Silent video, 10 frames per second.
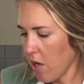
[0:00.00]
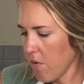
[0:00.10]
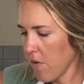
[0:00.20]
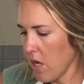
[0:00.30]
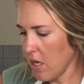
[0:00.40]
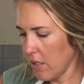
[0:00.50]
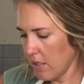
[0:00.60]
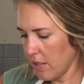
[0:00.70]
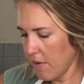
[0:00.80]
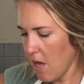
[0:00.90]
on this,
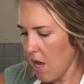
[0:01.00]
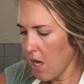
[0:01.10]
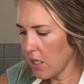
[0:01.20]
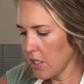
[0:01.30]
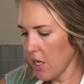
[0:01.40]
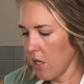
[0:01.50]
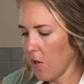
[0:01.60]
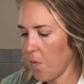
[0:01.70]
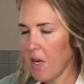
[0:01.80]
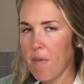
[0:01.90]
I'll tell you a
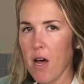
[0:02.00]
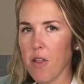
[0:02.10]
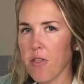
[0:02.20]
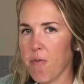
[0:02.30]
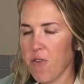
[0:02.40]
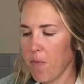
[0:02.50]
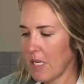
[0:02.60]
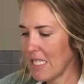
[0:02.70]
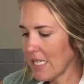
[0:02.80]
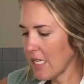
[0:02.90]
little bit about the
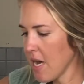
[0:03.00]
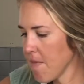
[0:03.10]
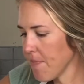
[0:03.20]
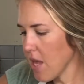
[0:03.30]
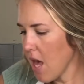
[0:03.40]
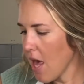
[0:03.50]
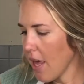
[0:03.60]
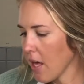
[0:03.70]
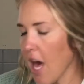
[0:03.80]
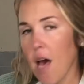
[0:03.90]
fermenting time.
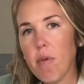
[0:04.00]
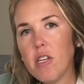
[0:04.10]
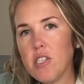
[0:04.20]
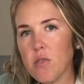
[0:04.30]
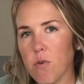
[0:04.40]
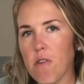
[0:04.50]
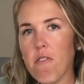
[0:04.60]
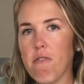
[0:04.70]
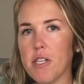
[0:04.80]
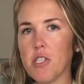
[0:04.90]
Cabbage is one of the
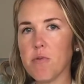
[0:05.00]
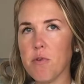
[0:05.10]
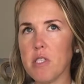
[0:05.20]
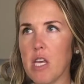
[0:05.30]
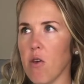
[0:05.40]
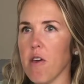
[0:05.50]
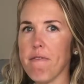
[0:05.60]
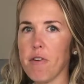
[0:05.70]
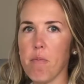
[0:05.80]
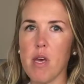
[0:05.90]
vegetables that you can
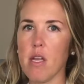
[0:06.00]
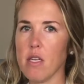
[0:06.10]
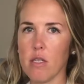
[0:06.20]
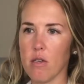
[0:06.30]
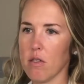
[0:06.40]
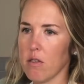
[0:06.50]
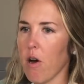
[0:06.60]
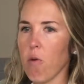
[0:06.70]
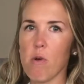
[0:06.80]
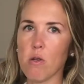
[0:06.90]
ferment
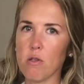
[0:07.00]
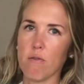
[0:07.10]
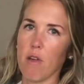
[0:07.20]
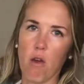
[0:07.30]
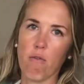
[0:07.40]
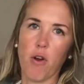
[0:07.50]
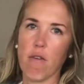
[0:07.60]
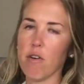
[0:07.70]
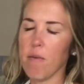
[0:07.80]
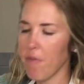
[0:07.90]
almost like
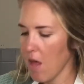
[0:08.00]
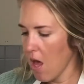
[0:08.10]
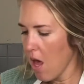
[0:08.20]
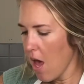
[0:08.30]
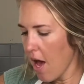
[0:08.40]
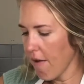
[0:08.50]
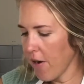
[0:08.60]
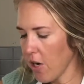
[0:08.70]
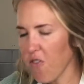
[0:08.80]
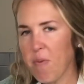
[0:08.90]
forever. I've
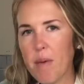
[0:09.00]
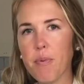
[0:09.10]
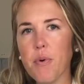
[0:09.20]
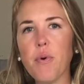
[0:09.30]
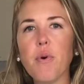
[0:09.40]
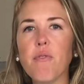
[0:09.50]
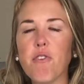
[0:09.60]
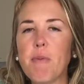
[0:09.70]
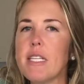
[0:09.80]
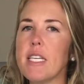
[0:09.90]
heard of people
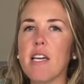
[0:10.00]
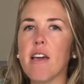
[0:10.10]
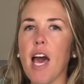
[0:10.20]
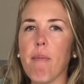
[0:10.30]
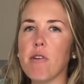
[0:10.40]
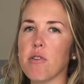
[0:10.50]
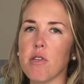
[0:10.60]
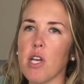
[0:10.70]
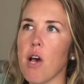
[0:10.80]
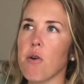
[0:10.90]
fermenting cabbage on their
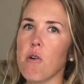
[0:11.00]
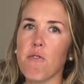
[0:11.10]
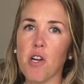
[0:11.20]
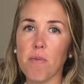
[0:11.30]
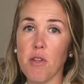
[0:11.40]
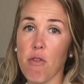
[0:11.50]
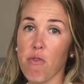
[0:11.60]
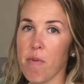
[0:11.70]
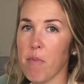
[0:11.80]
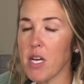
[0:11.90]
counter for up to three
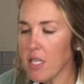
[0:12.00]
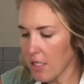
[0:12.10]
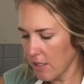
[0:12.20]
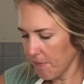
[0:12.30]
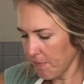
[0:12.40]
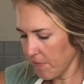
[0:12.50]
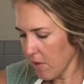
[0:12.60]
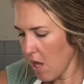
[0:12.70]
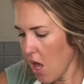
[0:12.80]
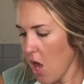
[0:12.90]
months.
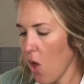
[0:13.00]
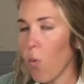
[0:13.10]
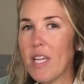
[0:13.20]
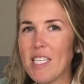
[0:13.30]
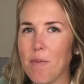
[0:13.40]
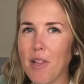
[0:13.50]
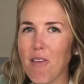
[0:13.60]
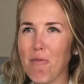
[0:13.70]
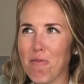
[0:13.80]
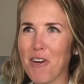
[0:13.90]
We typically
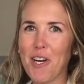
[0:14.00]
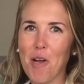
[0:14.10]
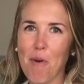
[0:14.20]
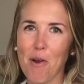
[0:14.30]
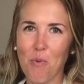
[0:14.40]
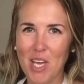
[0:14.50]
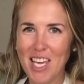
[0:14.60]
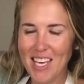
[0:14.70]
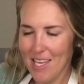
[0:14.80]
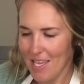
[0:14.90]
prefer about a week.